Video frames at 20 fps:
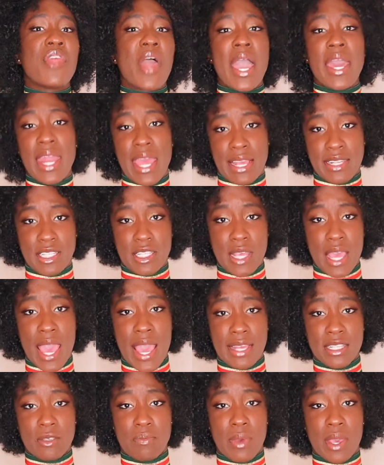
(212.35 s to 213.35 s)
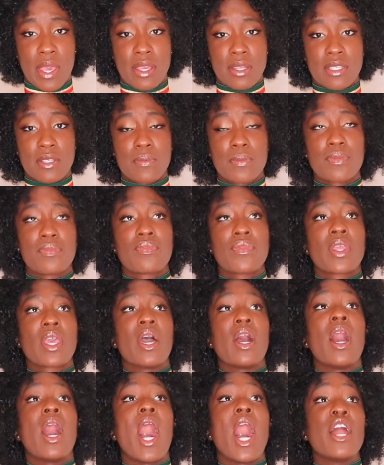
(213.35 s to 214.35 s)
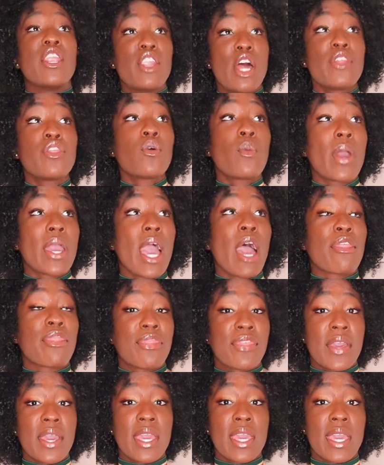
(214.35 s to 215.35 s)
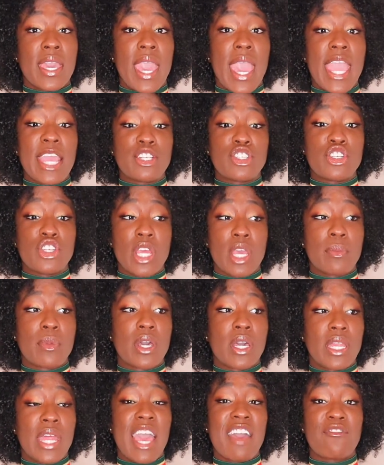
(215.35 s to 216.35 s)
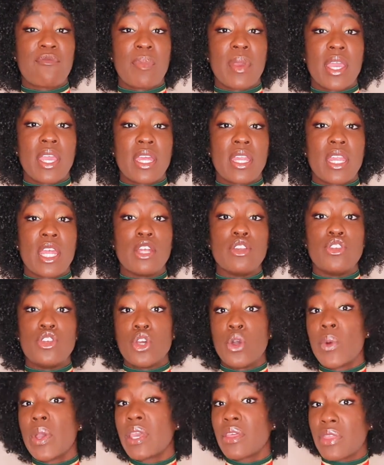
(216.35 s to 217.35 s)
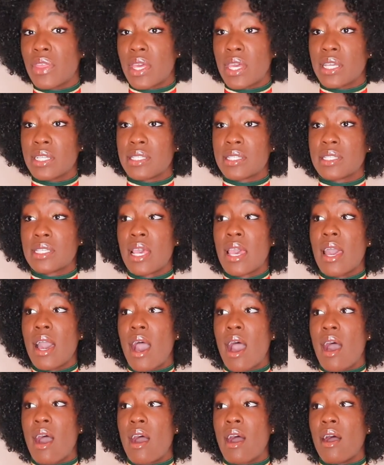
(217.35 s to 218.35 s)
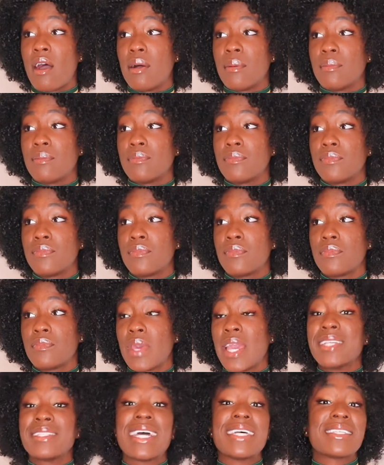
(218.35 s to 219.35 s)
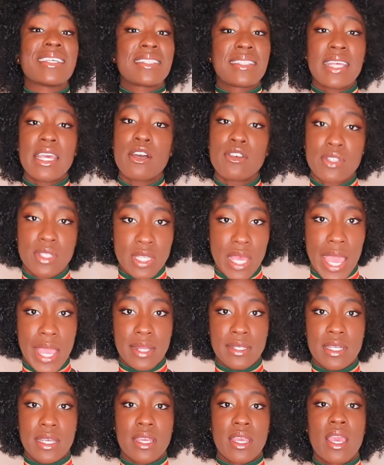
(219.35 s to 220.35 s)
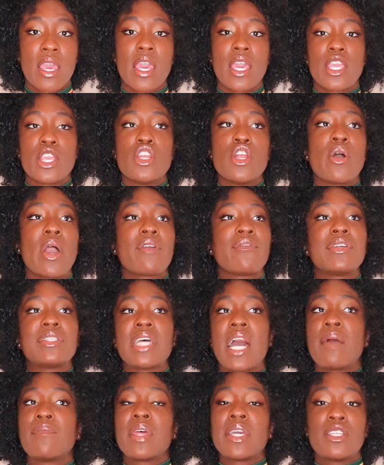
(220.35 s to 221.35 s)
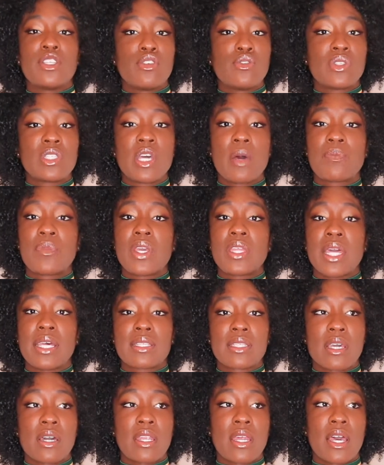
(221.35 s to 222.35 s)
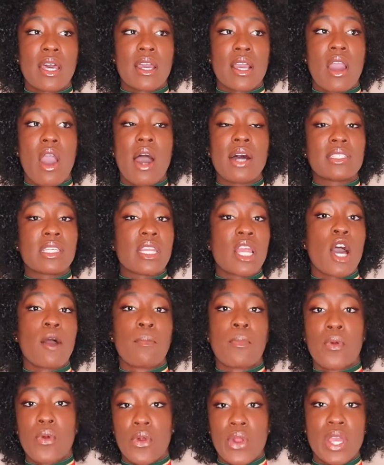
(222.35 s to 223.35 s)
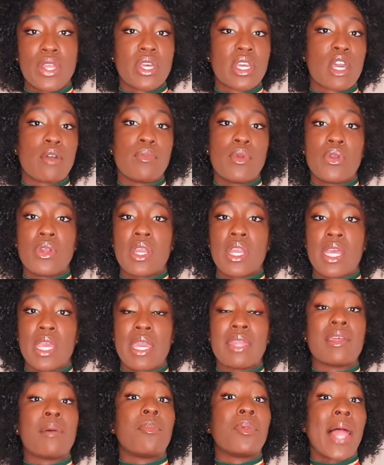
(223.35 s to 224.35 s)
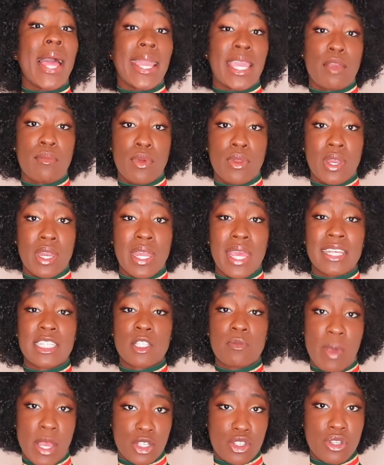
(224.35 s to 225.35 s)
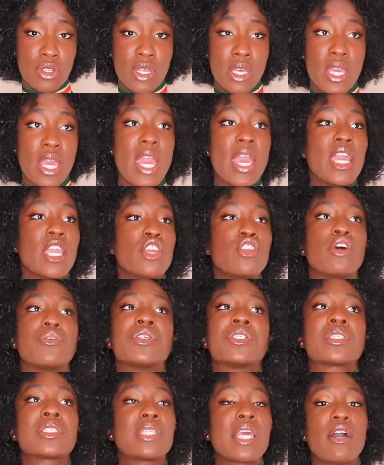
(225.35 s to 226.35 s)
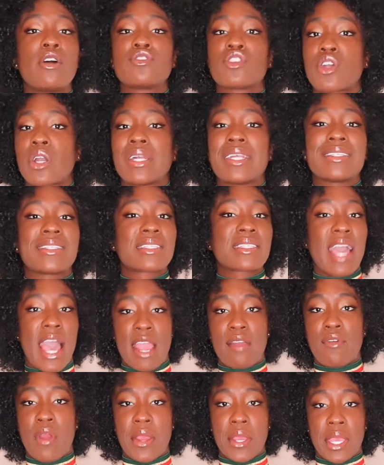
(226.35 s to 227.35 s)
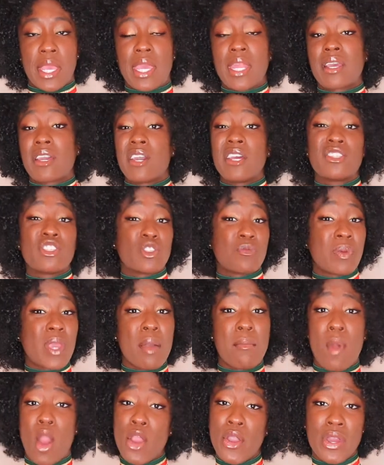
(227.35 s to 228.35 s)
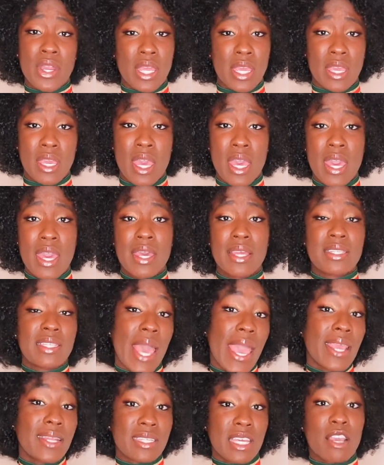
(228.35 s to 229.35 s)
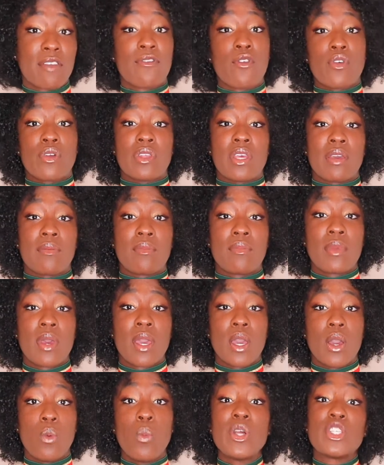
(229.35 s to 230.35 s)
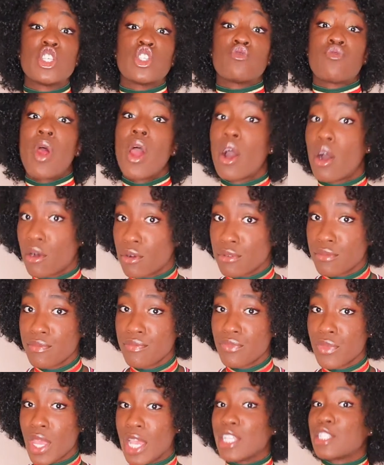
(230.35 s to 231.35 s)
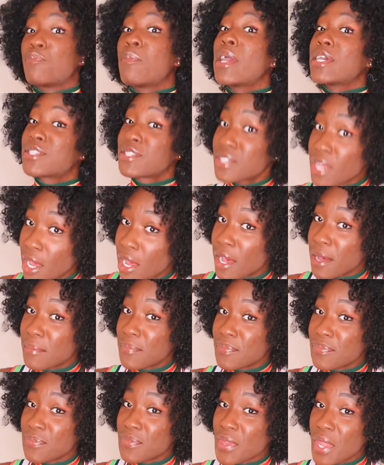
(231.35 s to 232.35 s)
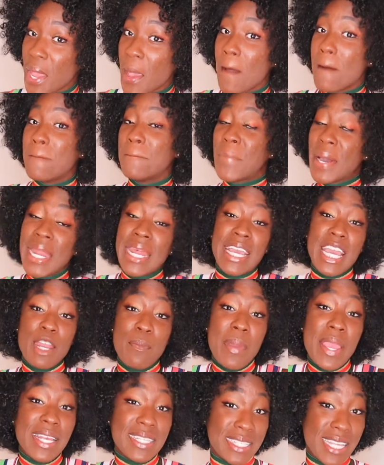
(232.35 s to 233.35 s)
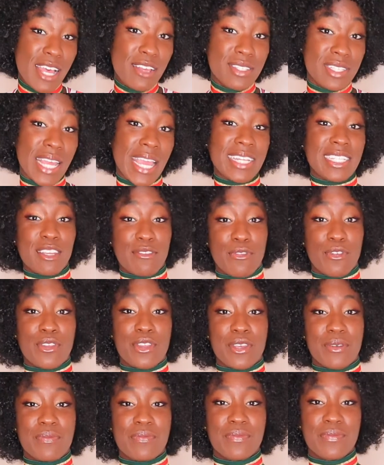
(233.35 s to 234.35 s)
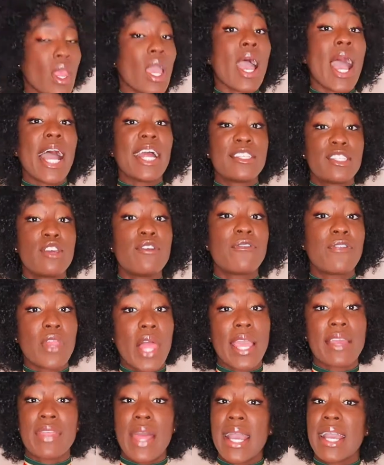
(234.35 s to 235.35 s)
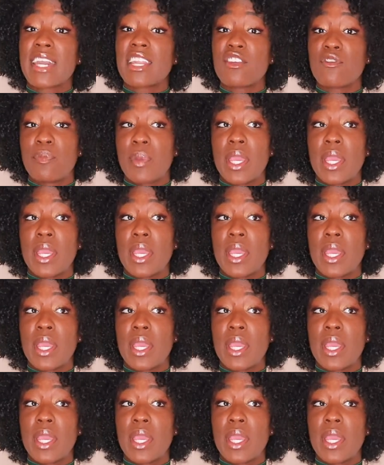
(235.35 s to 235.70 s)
that aspect. Another way I think H&M could have been doing this is as a sales tactic. Every time they do something that's going to cause an uproar in the community, in the black community especially, the sales are going to skyrocket. It could just be a marketing tactic for them, which is wrong. It's messed up, but it could be a sales tactic for them. I do feel like that could have